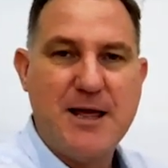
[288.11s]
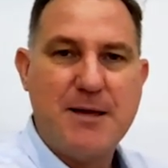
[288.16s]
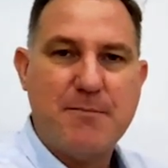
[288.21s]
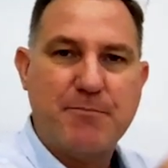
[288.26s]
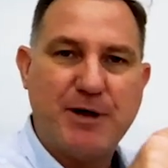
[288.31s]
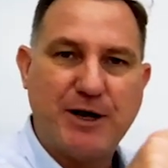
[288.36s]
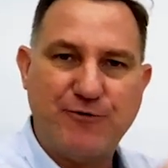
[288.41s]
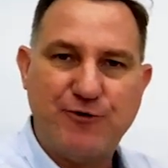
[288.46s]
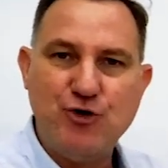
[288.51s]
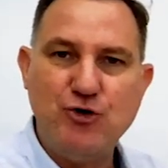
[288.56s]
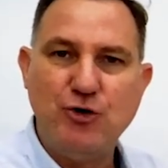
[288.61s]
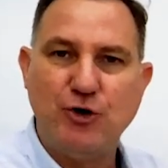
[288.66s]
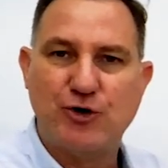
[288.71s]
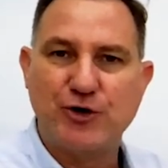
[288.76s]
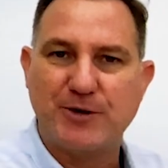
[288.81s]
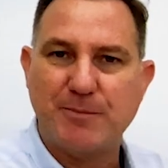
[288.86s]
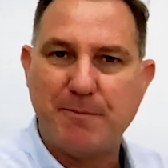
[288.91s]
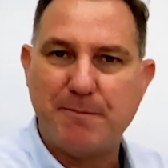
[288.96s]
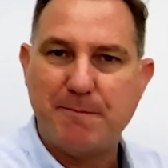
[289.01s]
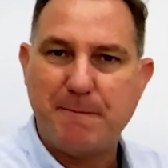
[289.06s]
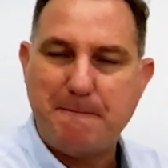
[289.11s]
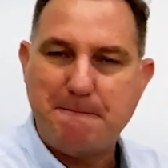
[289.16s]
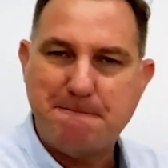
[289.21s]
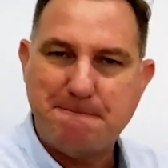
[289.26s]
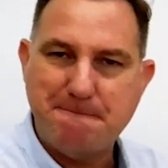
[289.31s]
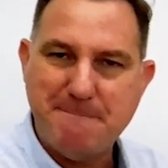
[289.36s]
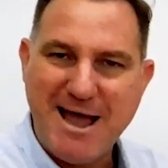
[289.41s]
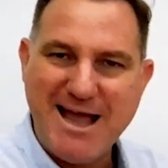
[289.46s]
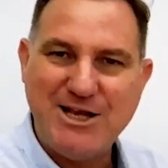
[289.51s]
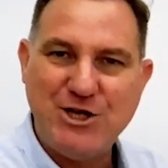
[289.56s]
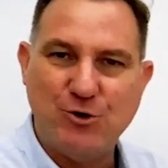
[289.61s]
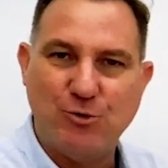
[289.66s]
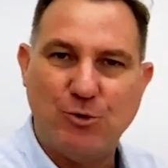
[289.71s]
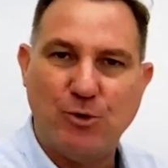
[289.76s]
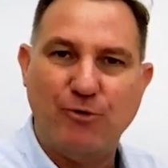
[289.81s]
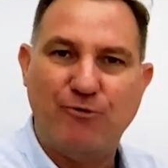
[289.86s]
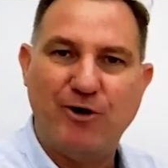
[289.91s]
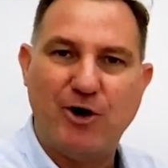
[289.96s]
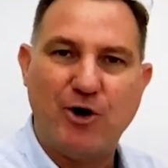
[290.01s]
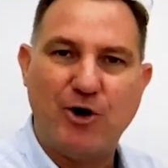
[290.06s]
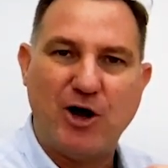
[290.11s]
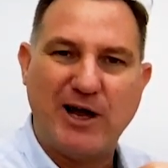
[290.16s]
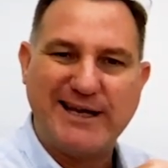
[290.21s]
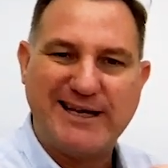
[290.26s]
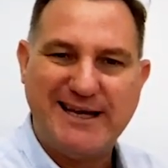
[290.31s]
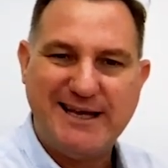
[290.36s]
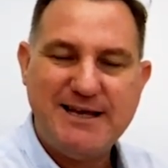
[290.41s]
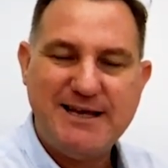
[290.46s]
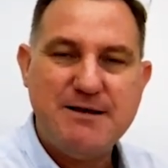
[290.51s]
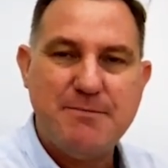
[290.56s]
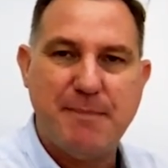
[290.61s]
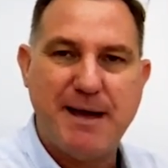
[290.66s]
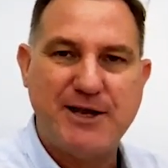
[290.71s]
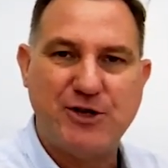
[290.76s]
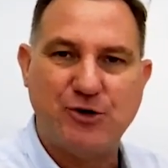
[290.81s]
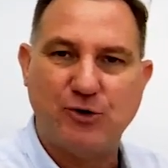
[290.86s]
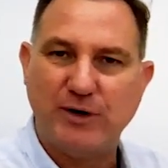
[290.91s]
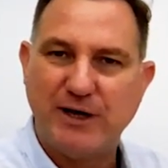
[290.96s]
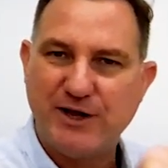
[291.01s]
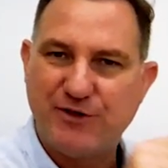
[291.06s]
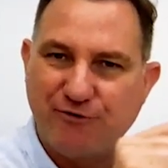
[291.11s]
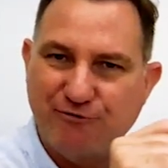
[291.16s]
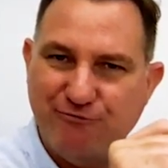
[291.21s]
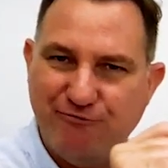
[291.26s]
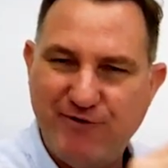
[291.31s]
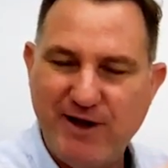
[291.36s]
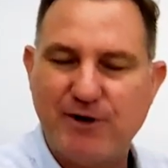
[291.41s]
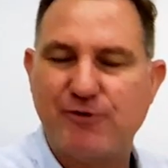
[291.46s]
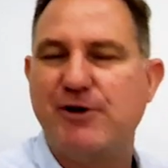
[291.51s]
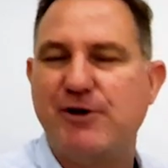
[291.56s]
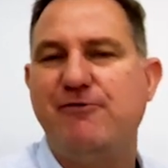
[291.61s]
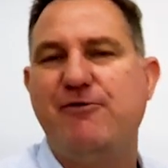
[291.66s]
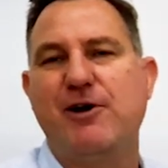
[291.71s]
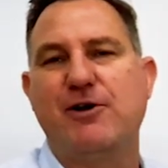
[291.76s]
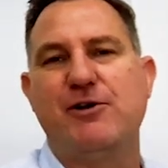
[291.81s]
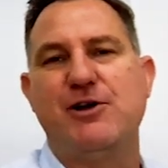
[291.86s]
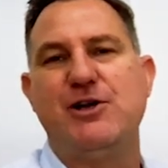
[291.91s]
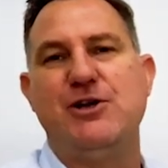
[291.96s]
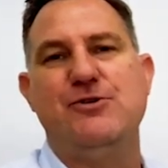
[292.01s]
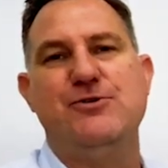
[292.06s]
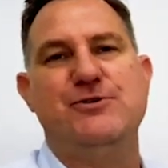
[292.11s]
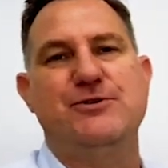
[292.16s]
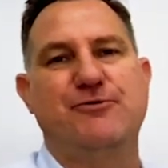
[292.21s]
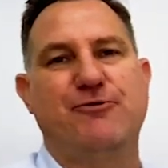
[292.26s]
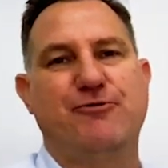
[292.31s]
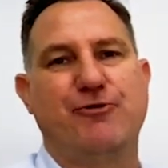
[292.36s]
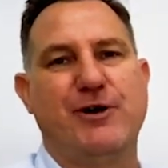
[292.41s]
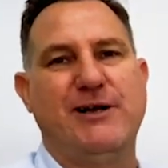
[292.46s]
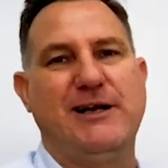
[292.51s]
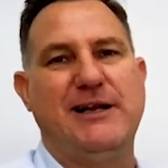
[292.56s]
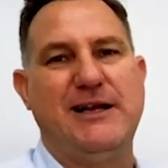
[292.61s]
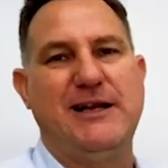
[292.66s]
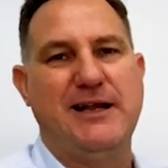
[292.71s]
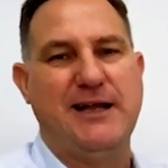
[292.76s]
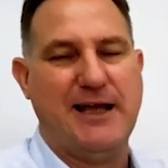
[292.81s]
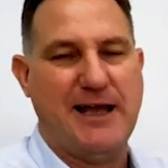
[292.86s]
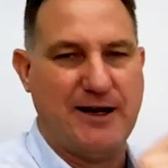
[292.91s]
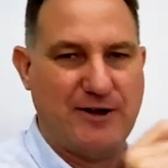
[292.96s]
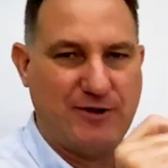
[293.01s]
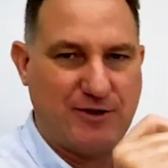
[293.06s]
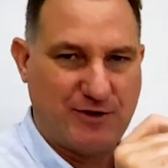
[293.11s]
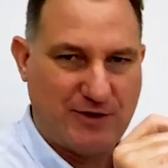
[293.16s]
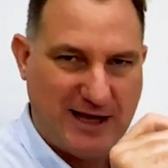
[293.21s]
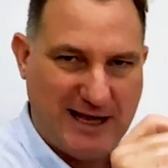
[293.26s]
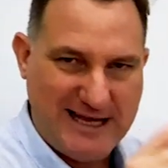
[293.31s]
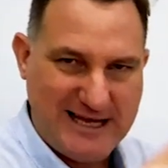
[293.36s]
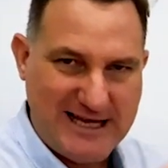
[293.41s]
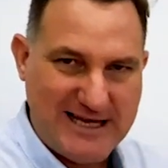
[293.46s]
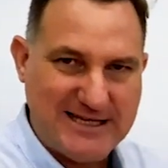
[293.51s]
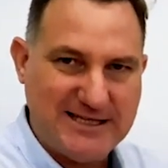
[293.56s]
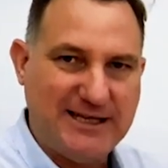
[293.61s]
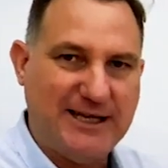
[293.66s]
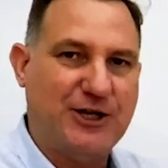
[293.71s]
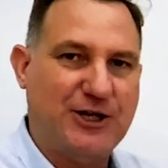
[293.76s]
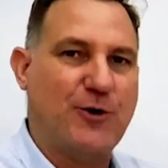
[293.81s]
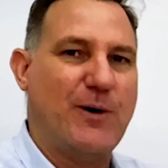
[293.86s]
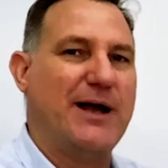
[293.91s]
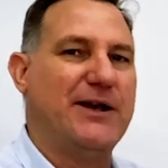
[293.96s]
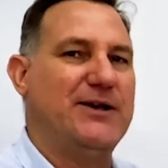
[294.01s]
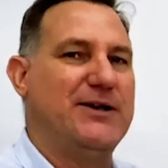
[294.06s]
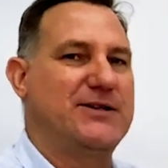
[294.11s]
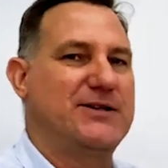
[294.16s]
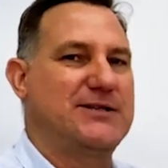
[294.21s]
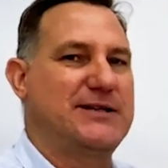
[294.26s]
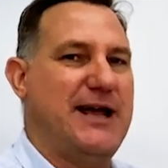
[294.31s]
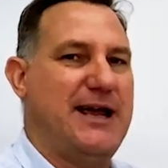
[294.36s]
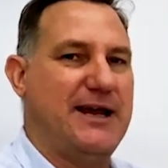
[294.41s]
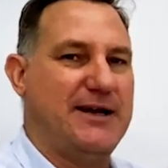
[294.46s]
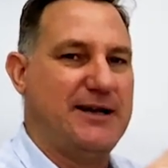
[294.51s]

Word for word: But if you look at a manual, IKEA manual, it's very, very user-friendly and it's easy to understand.